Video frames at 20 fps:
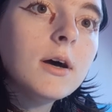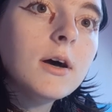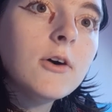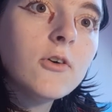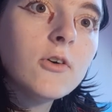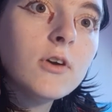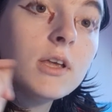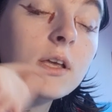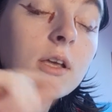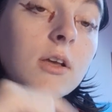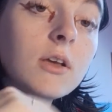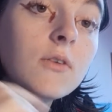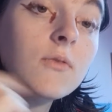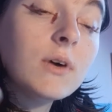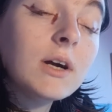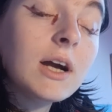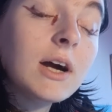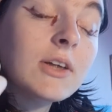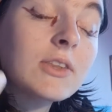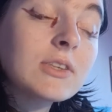We
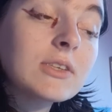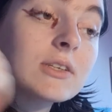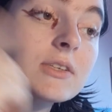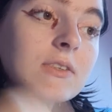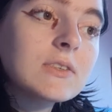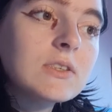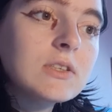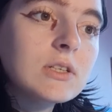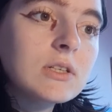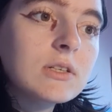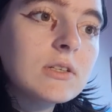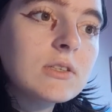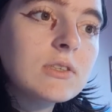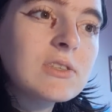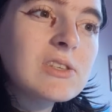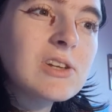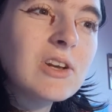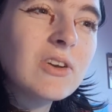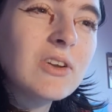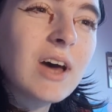had to
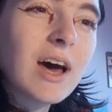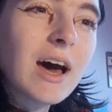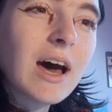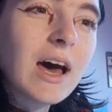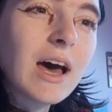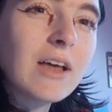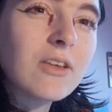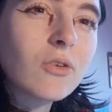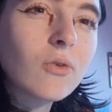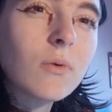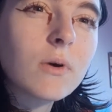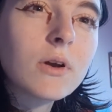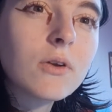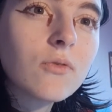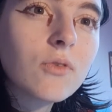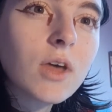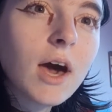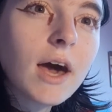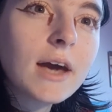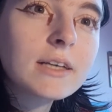do that as one of
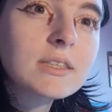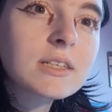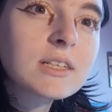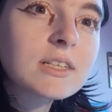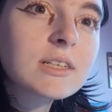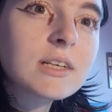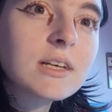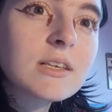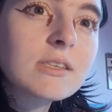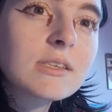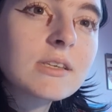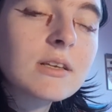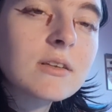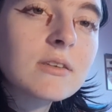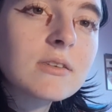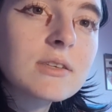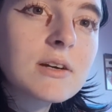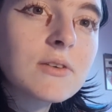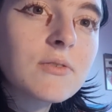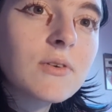the exercises,
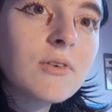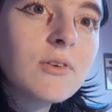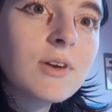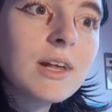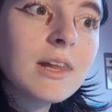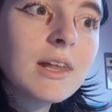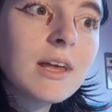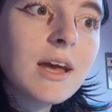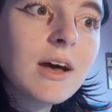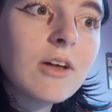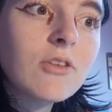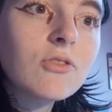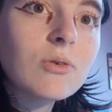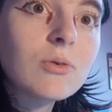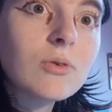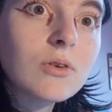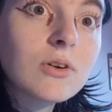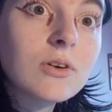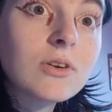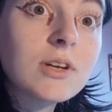so we really had to
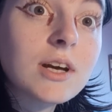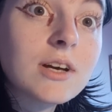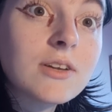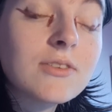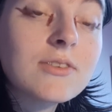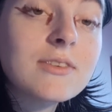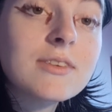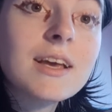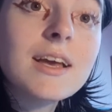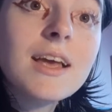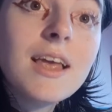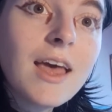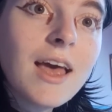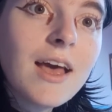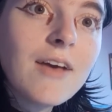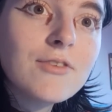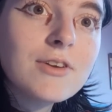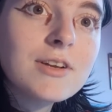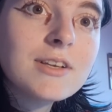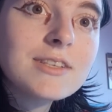learn how to say
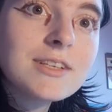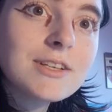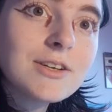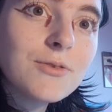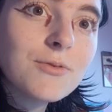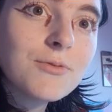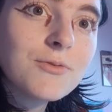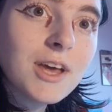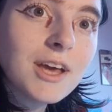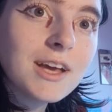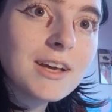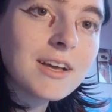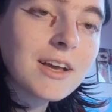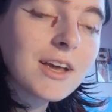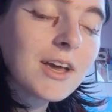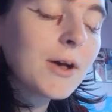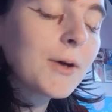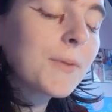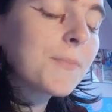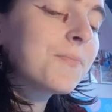every single thing,
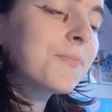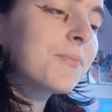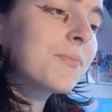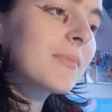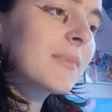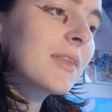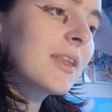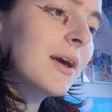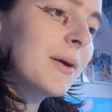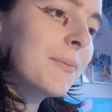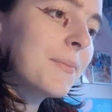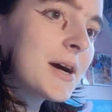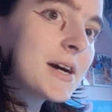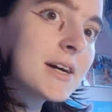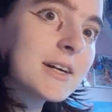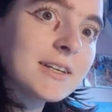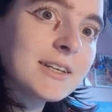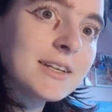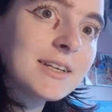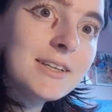
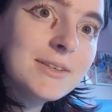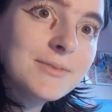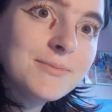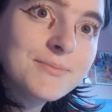apparently.